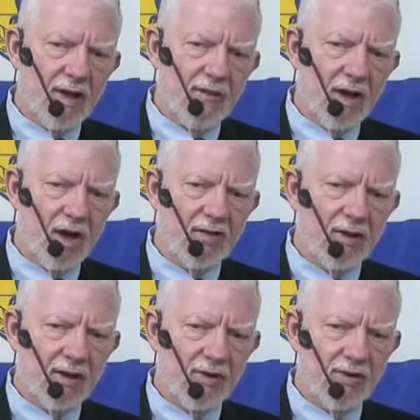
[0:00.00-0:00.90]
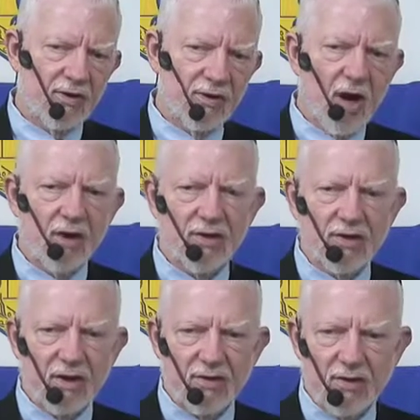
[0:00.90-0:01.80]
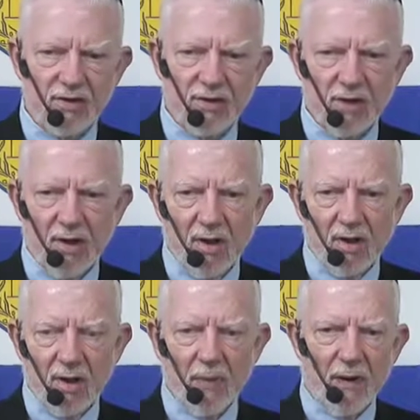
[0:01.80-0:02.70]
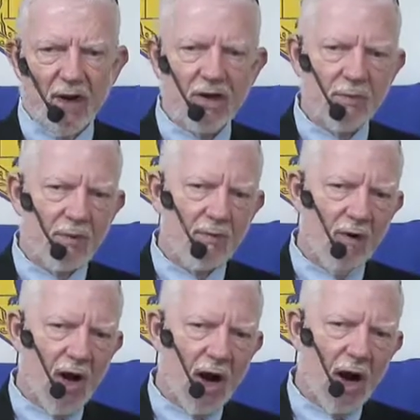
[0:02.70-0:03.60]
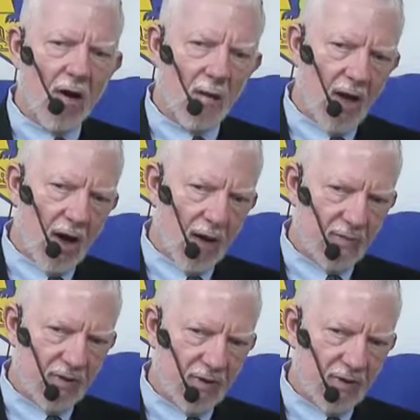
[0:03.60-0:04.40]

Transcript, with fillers: our sicknesses, our diseases, the punishment for our crimes.